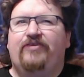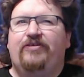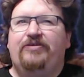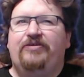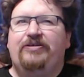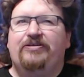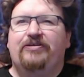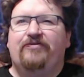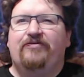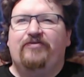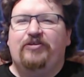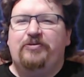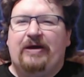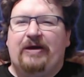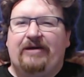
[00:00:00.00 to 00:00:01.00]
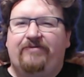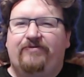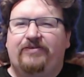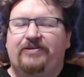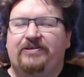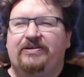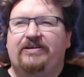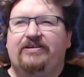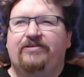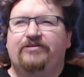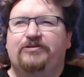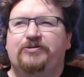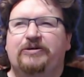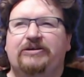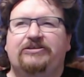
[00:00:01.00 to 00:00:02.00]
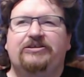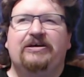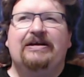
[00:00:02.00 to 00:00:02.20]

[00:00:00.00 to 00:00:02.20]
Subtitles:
very good or very bad for the Nintendo Switch.